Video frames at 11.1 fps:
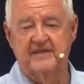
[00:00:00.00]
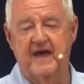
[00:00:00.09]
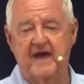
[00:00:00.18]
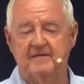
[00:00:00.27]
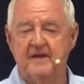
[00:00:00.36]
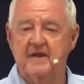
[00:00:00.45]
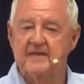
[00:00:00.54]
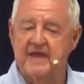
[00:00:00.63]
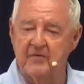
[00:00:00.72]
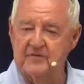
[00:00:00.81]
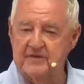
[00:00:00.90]
that,
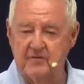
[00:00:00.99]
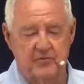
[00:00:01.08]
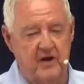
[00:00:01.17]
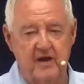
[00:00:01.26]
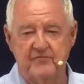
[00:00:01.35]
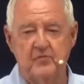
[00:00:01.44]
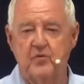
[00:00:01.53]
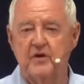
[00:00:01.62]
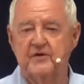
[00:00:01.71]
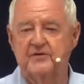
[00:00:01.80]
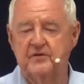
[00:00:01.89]
that whatever you
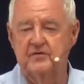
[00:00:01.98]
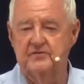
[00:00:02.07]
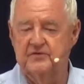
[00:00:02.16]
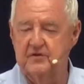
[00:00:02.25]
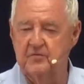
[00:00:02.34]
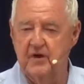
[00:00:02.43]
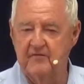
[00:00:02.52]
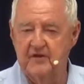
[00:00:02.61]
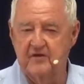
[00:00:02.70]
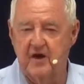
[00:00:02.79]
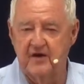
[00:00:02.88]
want to do, do whatever
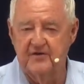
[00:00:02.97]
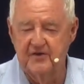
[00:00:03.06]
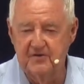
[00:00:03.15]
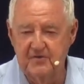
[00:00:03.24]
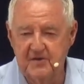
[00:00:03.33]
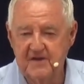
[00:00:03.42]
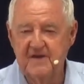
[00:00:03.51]
you got to do.